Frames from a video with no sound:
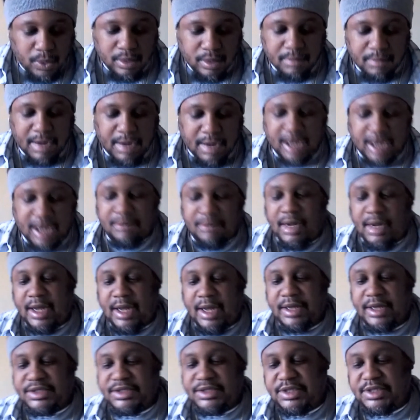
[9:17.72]
bottom
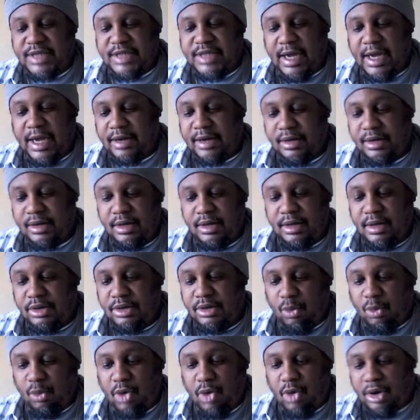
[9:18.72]
line is that
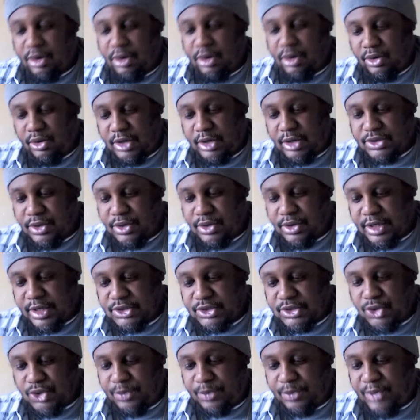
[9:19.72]
the word of the Lord is going to
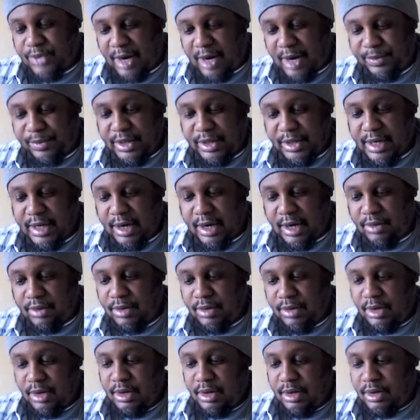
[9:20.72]
get taught properly
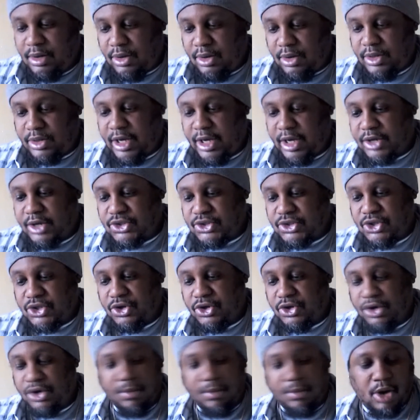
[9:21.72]
now, okay,
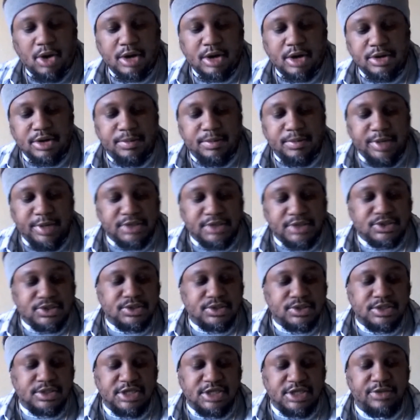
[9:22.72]
concerning the mark of the
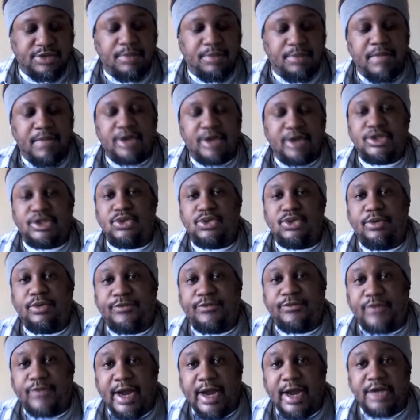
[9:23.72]
beast. Because either men are too
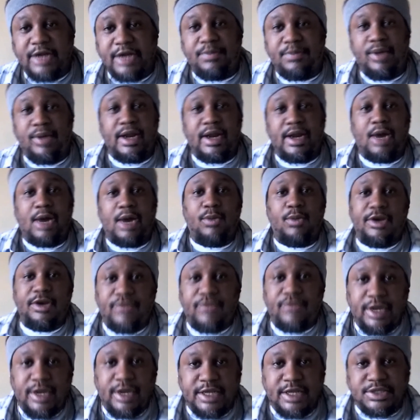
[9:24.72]
afraid to bring out what it
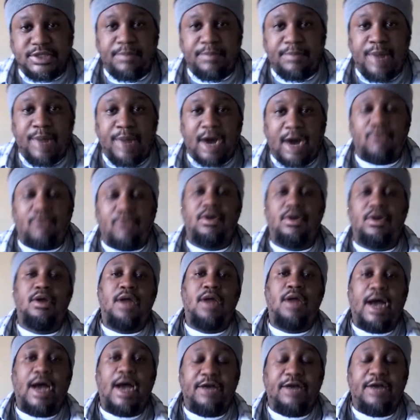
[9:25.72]
really is about
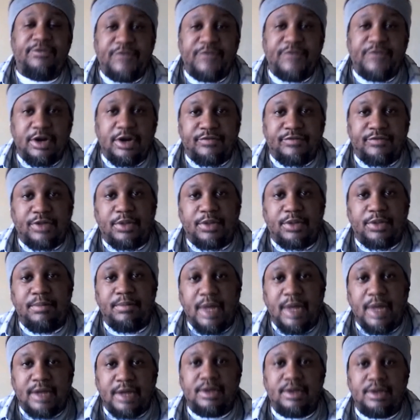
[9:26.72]
out of fear of other
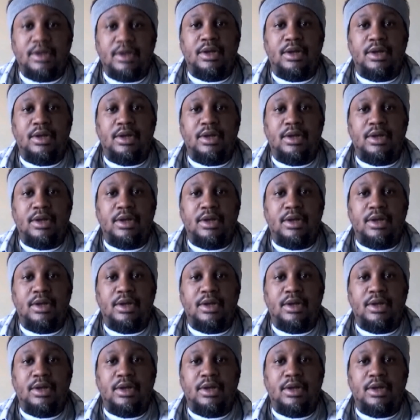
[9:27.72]
men,